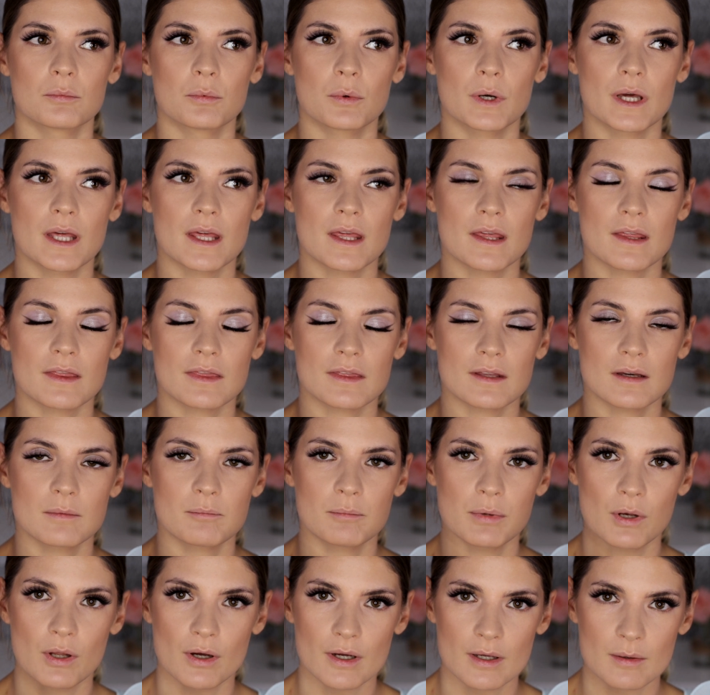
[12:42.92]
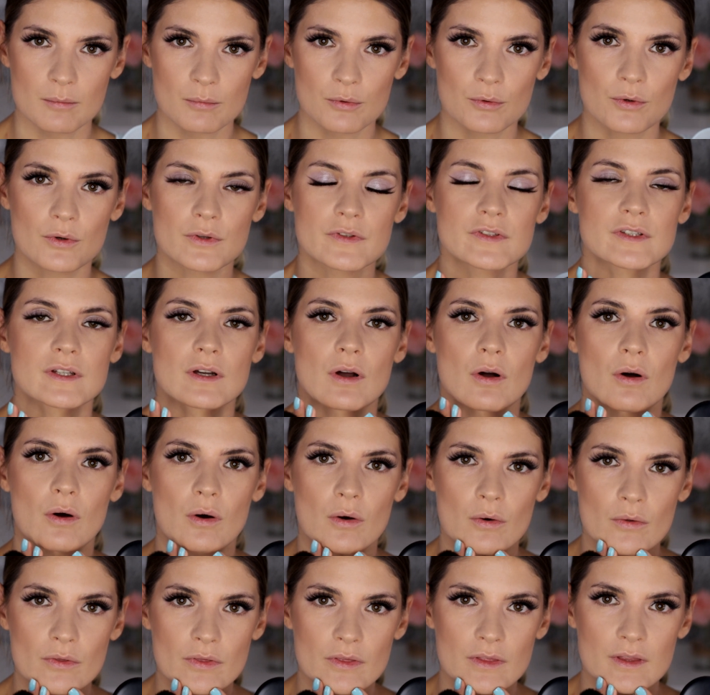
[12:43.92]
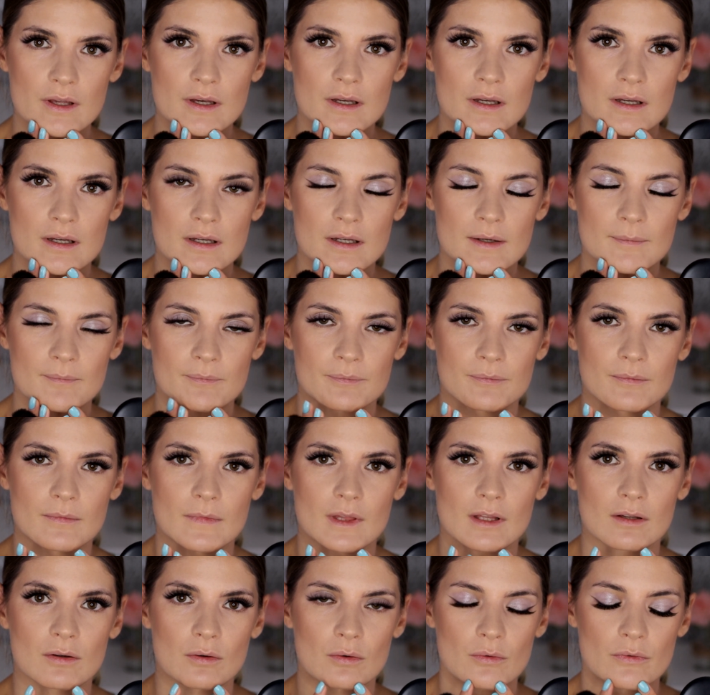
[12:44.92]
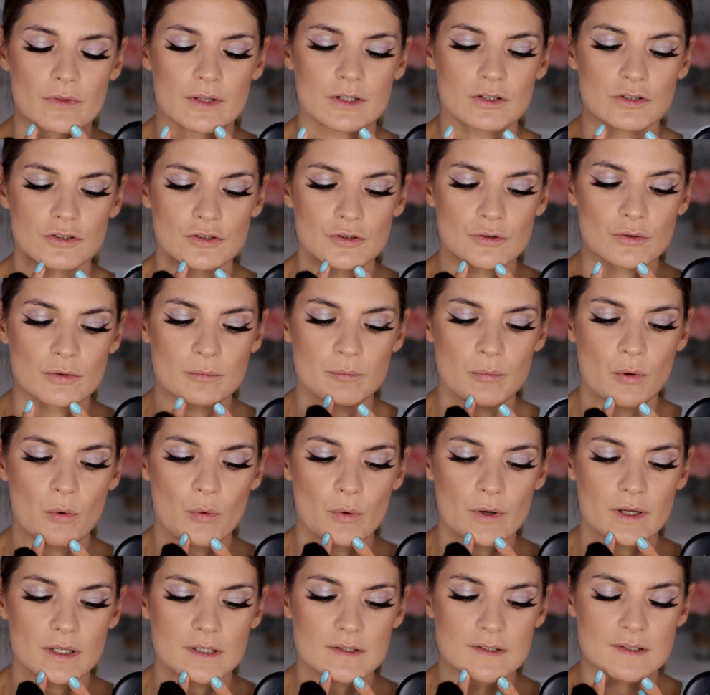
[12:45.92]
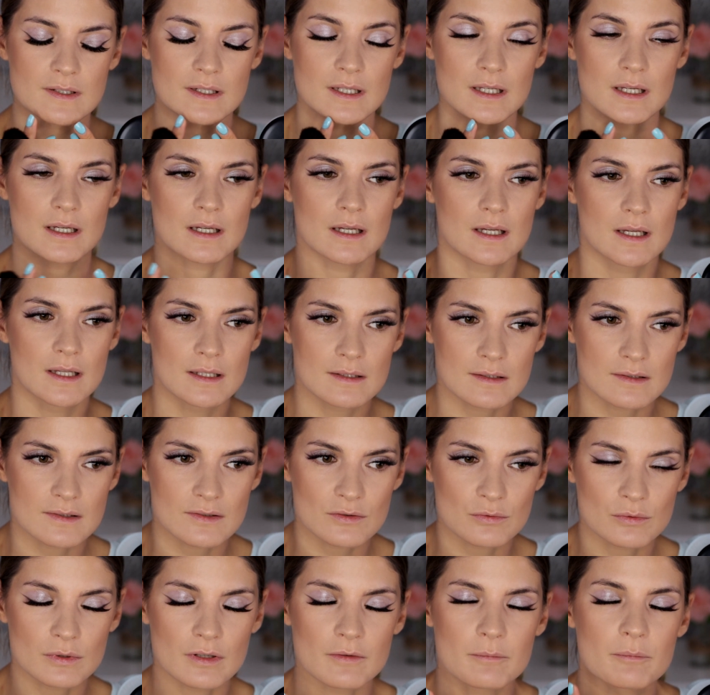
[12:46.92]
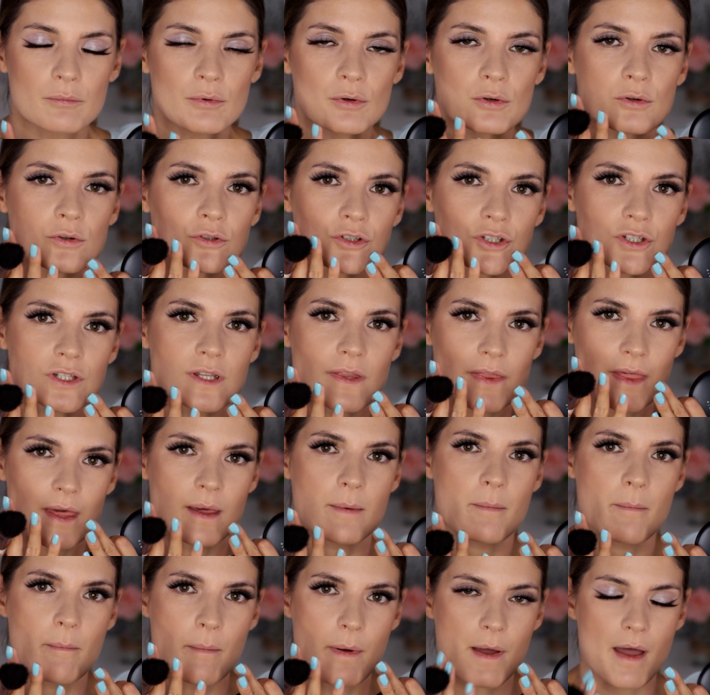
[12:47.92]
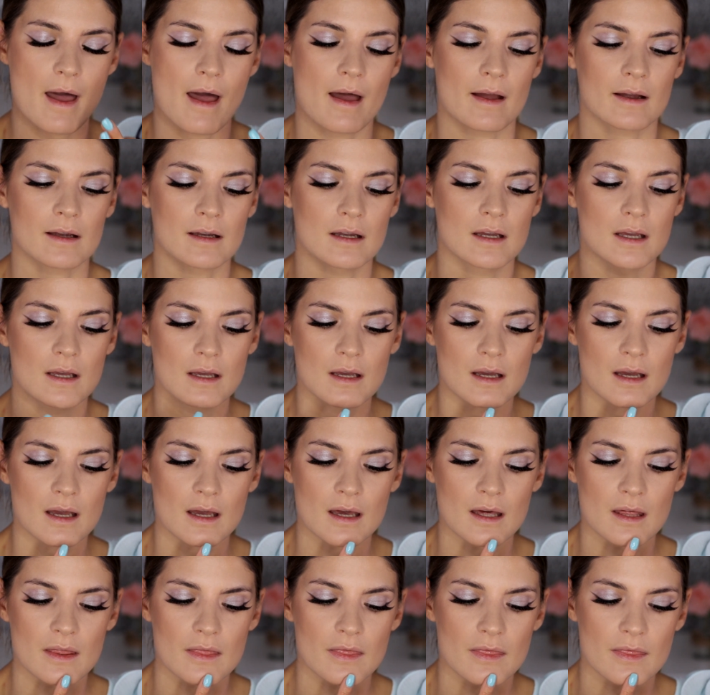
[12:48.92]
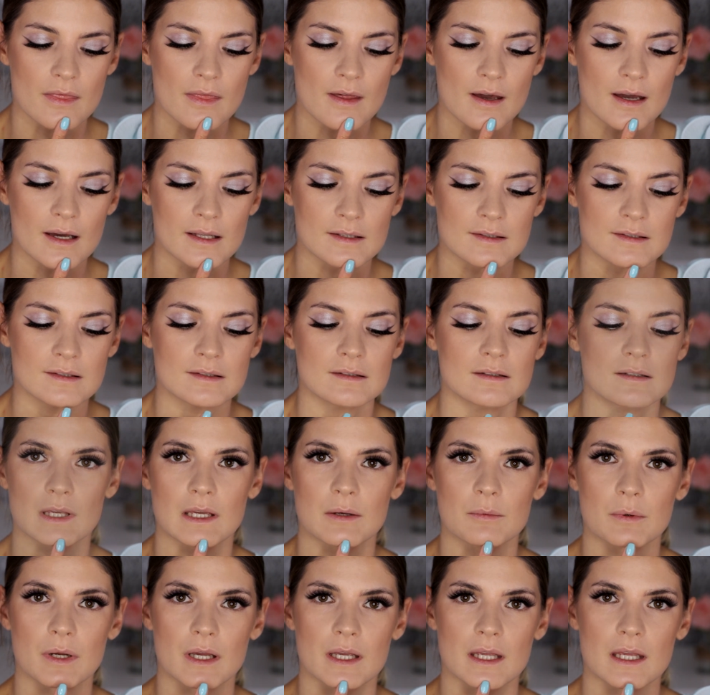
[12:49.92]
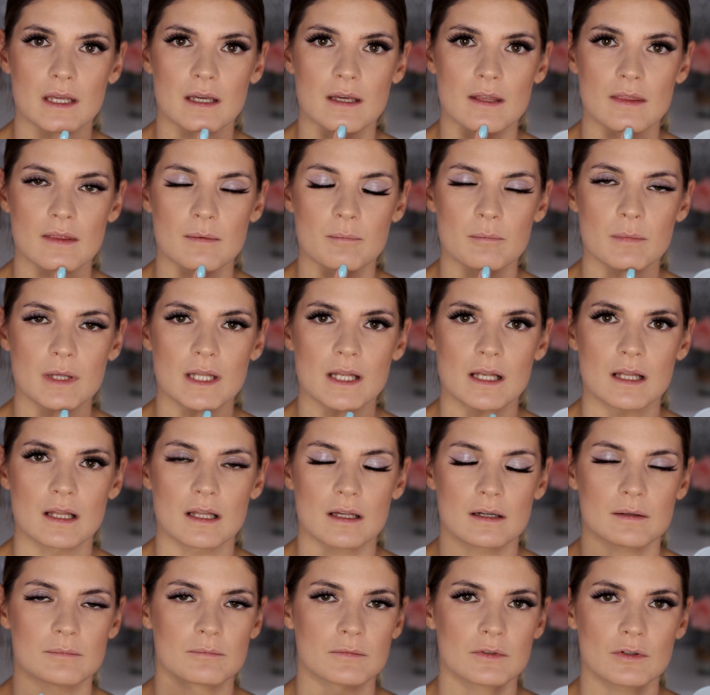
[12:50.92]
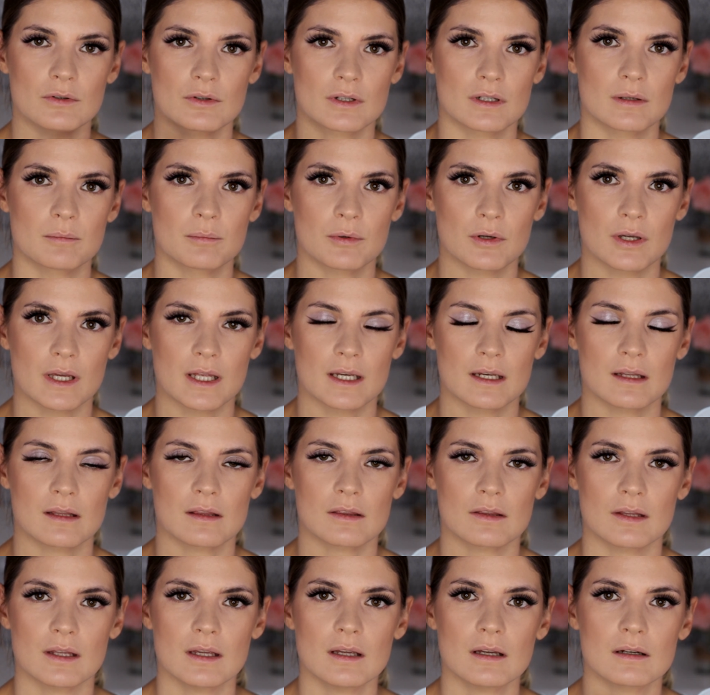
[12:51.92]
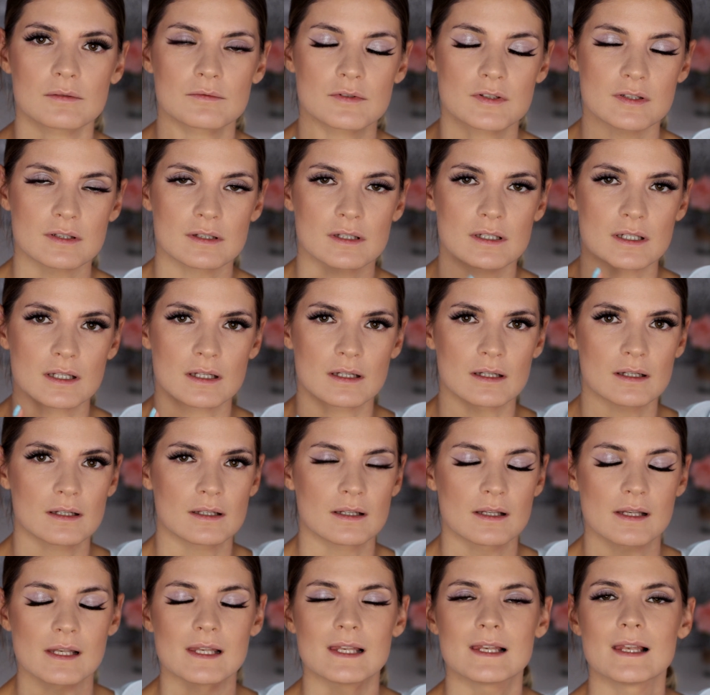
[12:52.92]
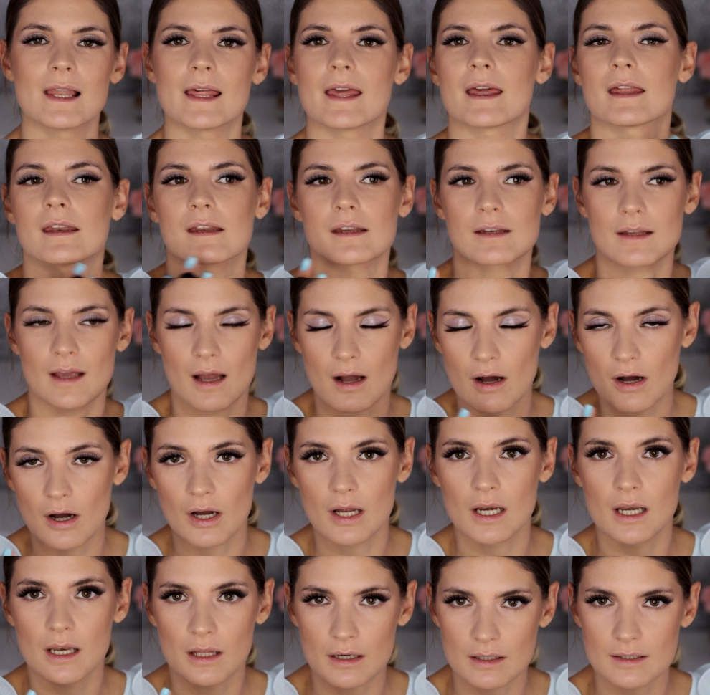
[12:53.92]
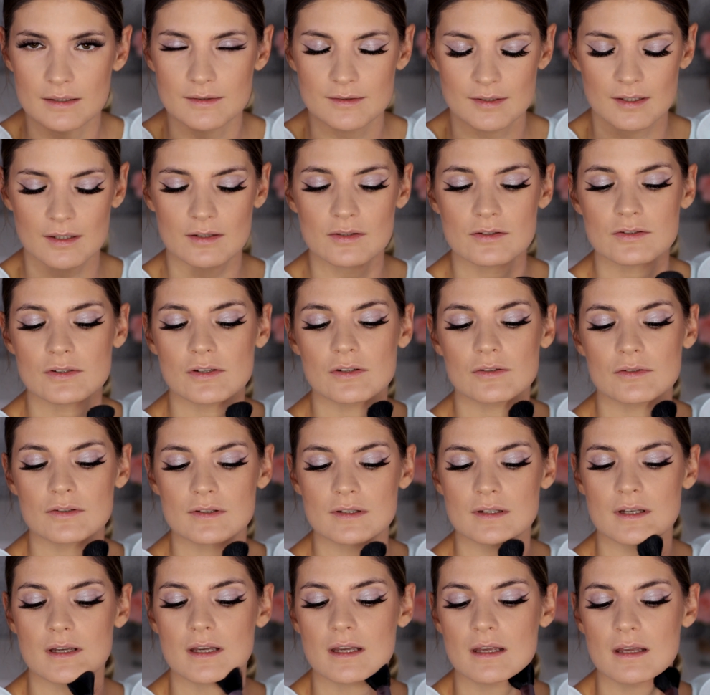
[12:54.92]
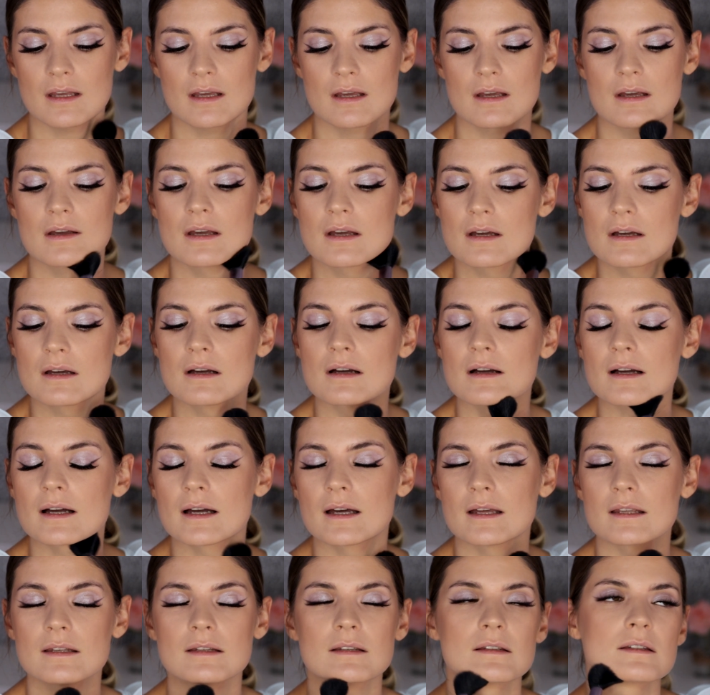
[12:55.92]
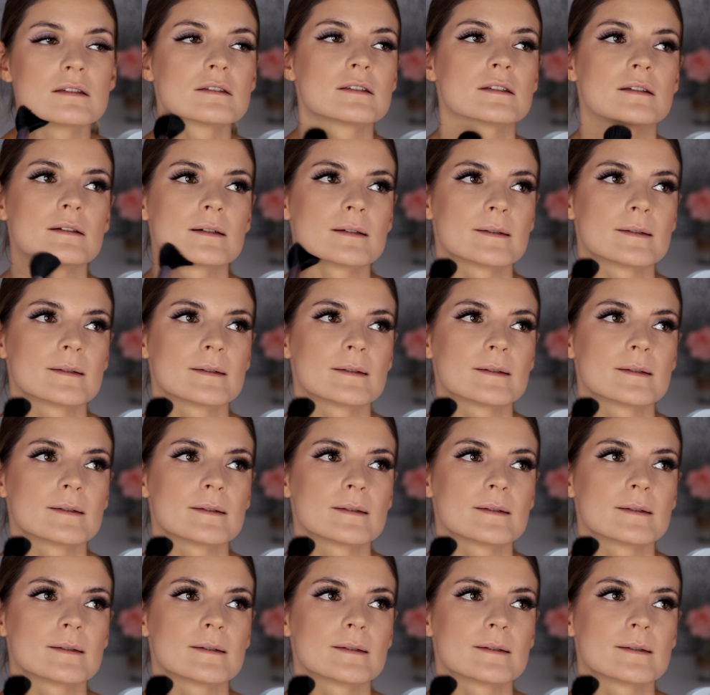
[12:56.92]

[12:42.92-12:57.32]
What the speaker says: with applying bronzer on the 2 points here, sort of push them back, and that area here in the middle, I'm not going to put anything, I'm just going to let it highlighted, so to say, and